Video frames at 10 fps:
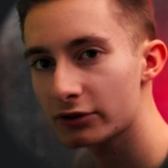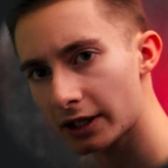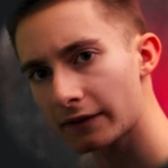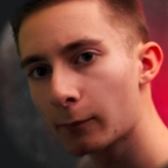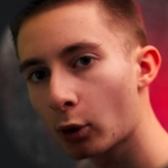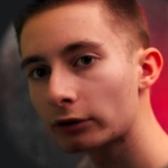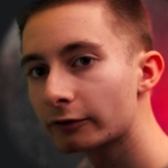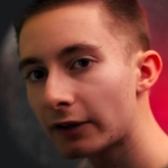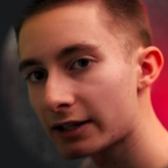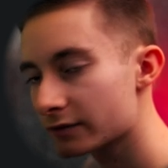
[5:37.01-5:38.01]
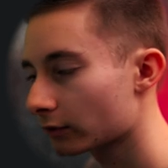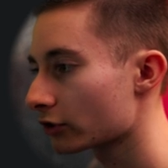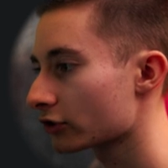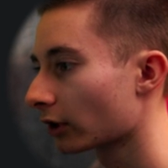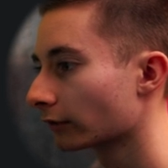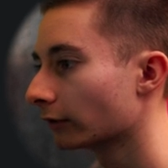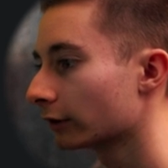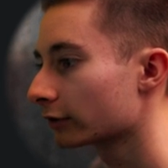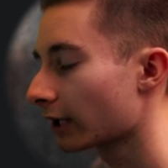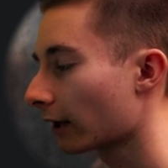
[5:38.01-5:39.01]
So it's like the more advanced version of
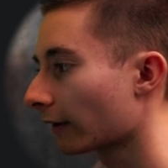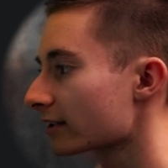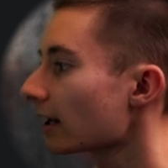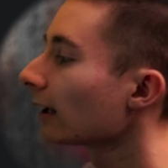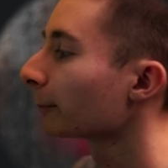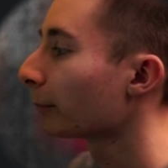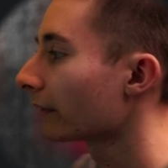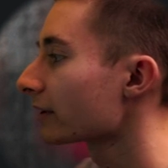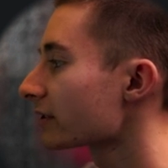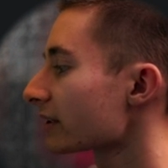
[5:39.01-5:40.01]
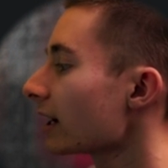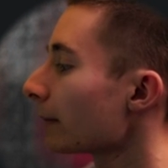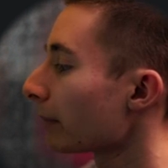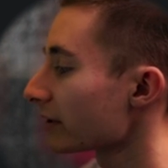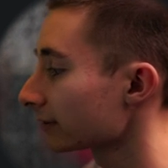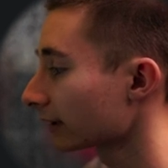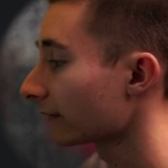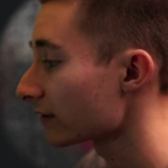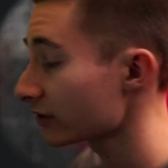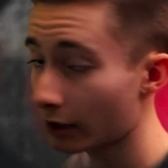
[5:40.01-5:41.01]
diffused highlights, but this, by
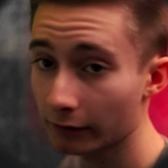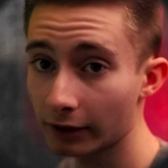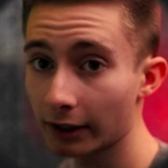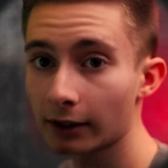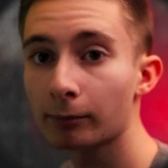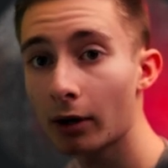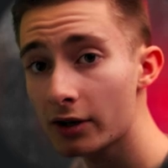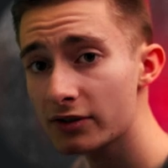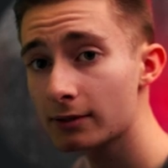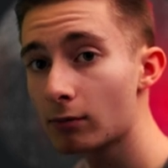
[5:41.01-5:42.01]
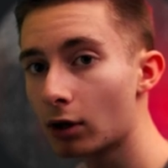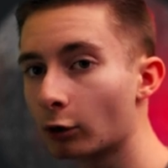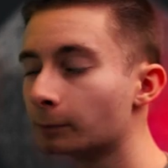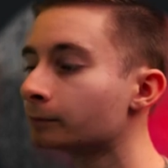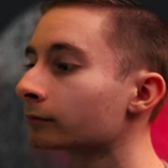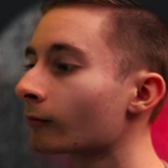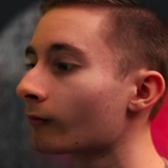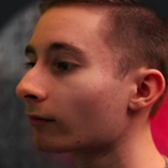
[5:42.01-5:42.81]
selecting the soft light composite mode,